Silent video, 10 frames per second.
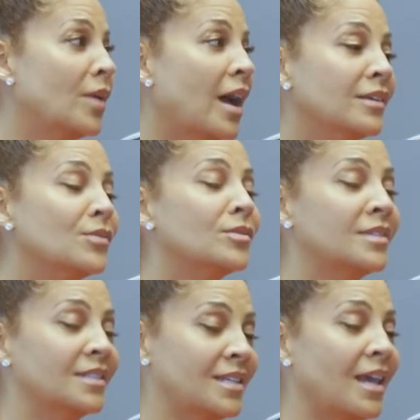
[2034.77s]
I used
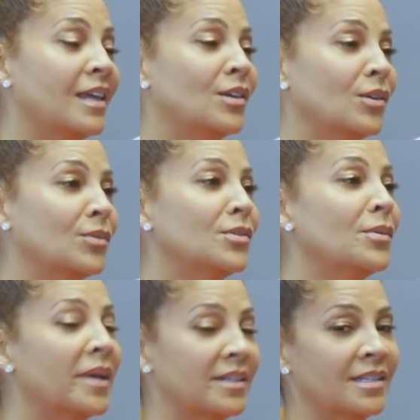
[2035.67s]
to take you.
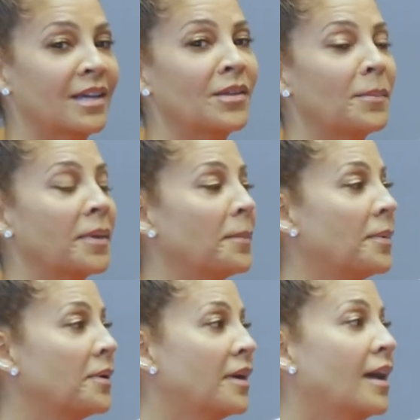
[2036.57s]
You better tell the
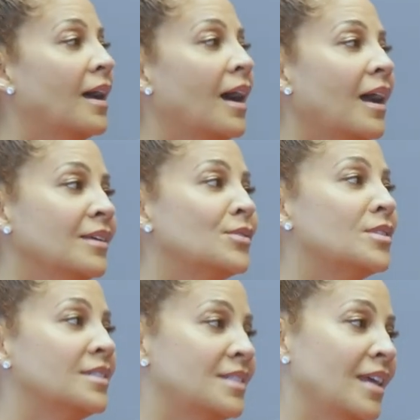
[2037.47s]
people. I
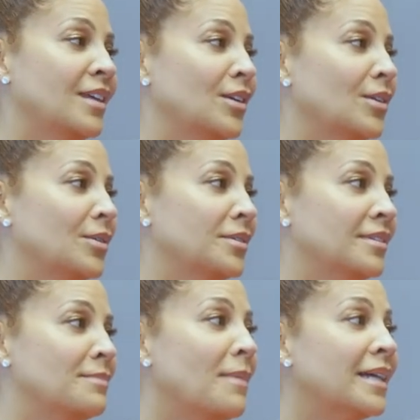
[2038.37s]
used to take you.
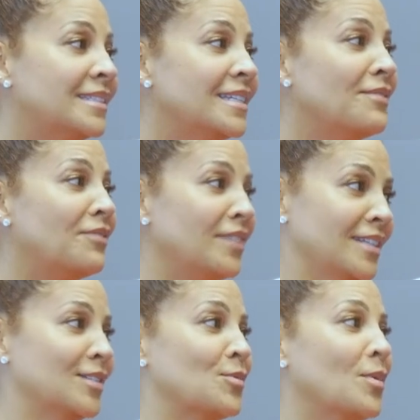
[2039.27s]
Uh-huh. My defense.